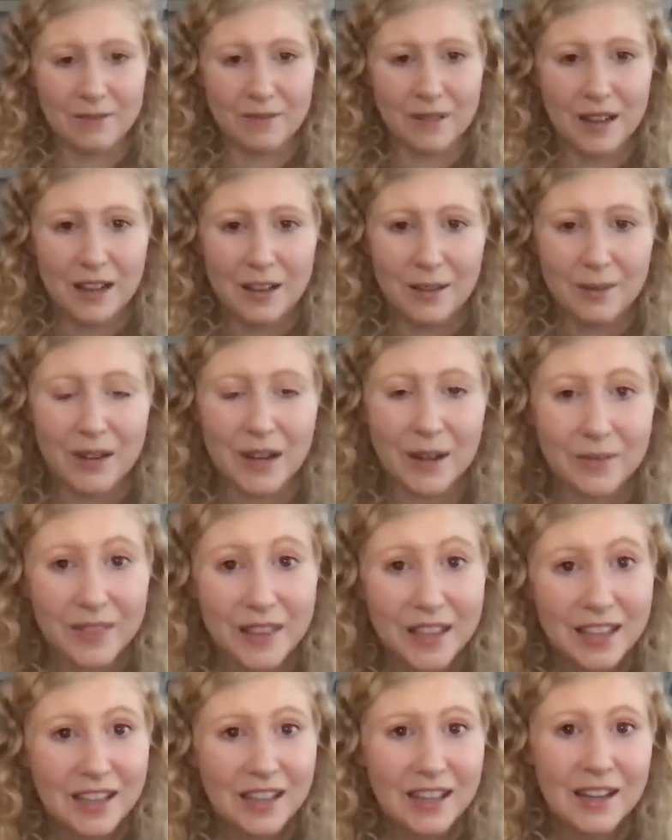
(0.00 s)
what i'm
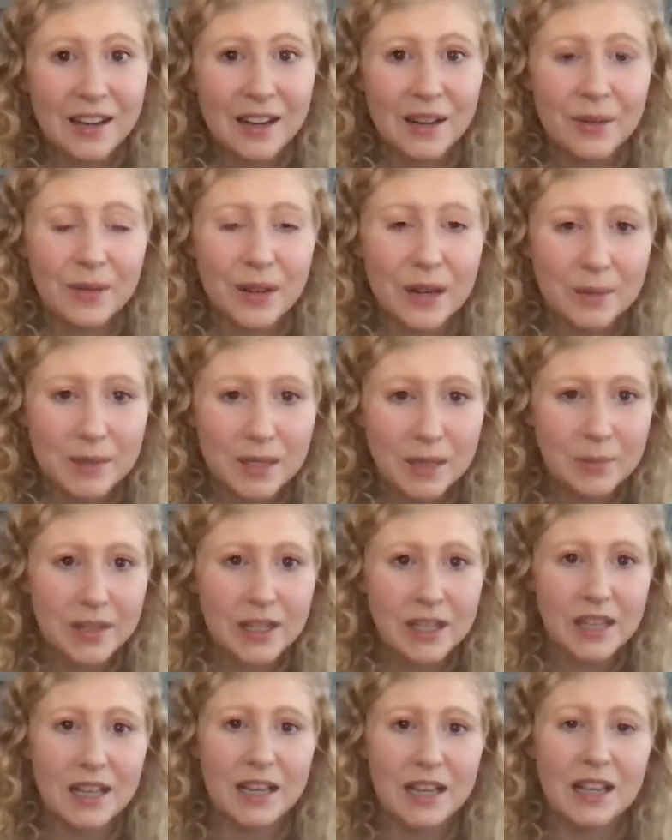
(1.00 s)
thinking what i'm
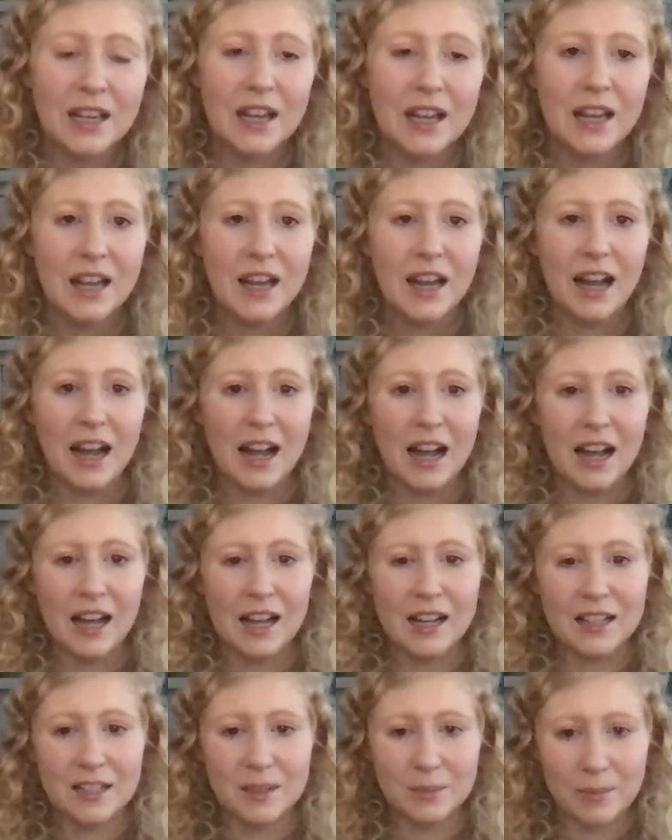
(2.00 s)
speaking
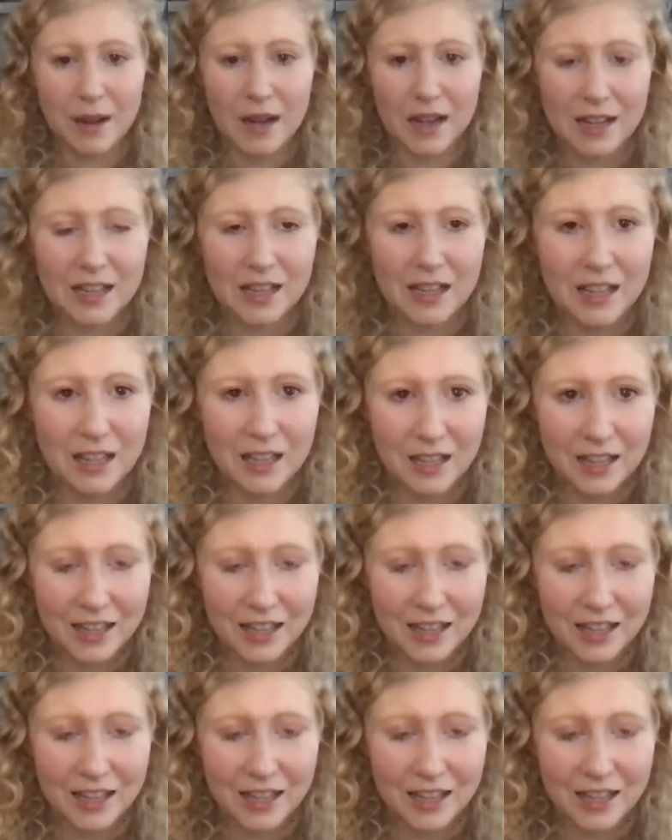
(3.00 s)
and my